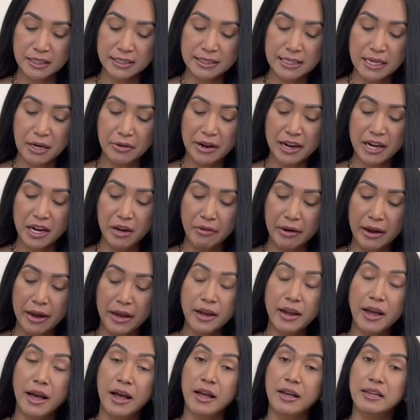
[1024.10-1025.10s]
So
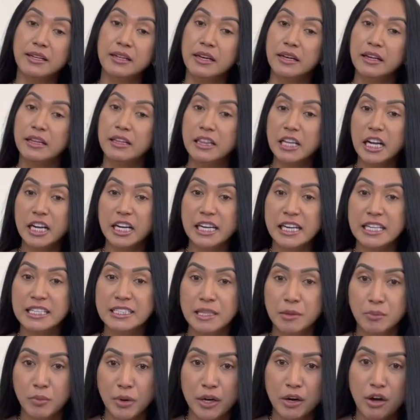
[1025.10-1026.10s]
anyway, luckily
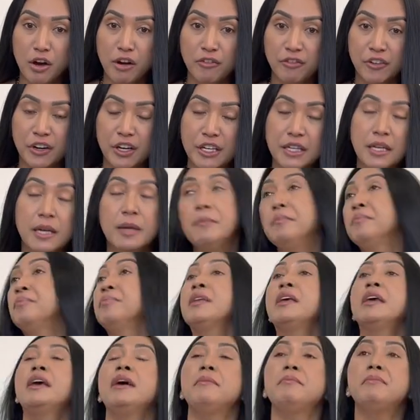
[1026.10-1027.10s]
someone offered
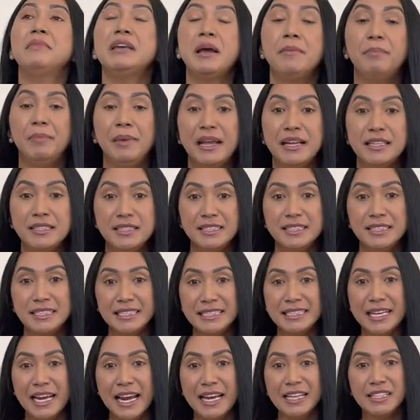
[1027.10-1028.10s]
me a place to
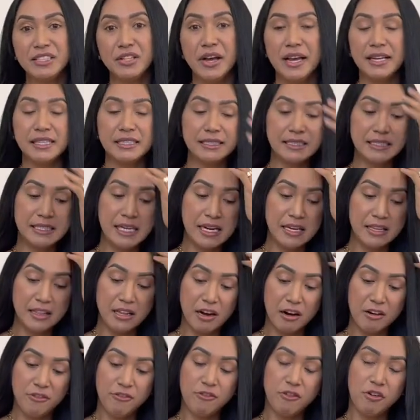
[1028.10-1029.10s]
stay, so I stayed
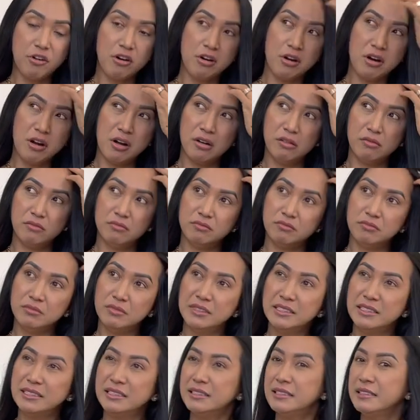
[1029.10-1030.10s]
there for
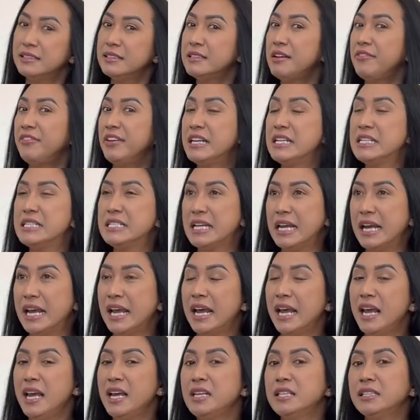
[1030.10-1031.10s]
7
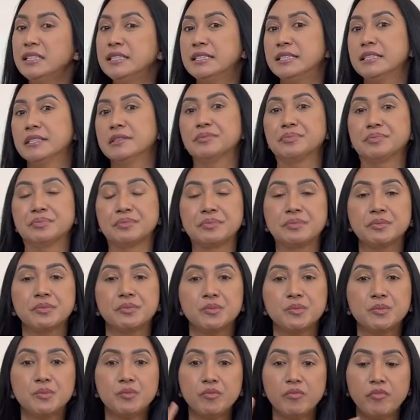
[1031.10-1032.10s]
days
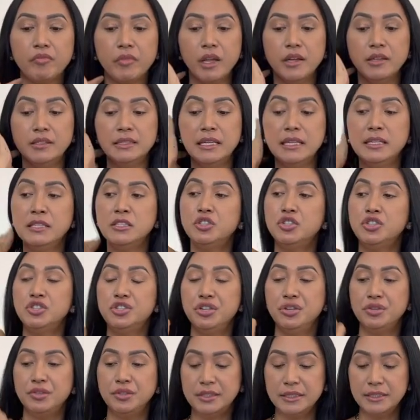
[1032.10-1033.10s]
since
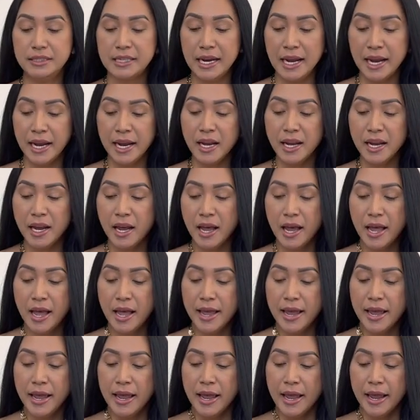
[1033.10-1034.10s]
Tuesday.
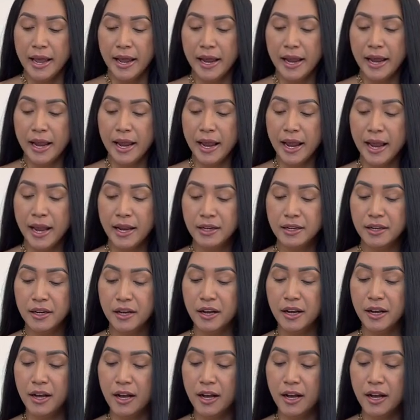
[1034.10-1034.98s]
And